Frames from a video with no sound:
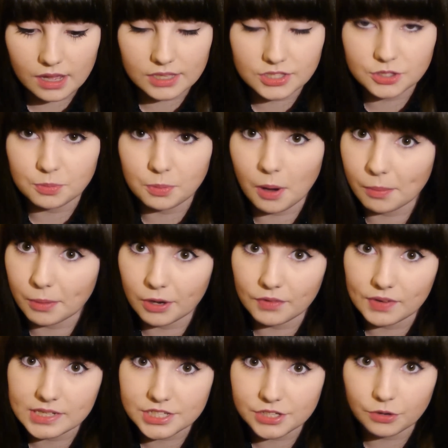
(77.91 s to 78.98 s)
as you probably
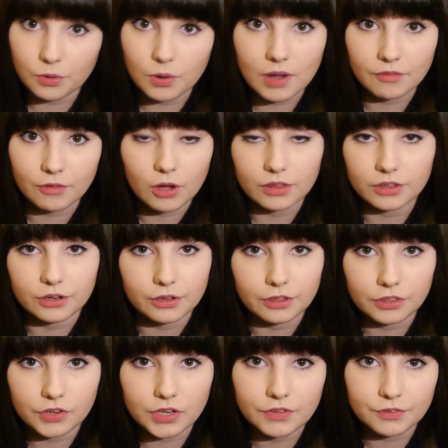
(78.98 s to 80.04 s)
already know, have got their
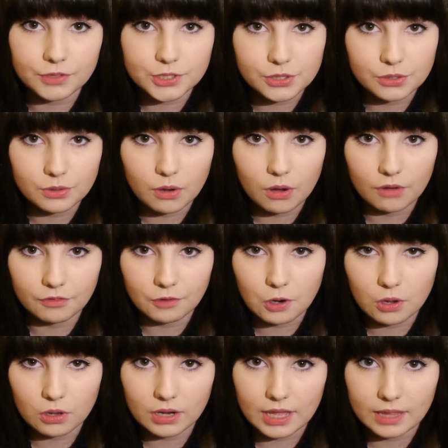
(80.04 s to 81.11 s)
3 for 2 offer
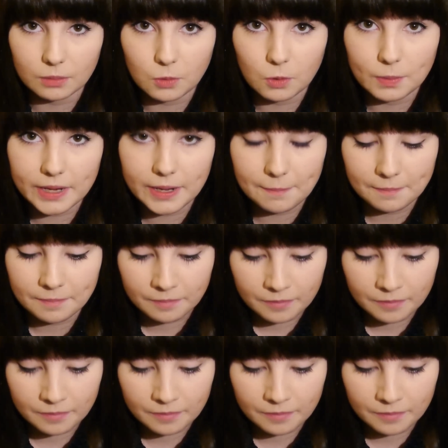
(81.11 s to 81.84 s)
on at the moment.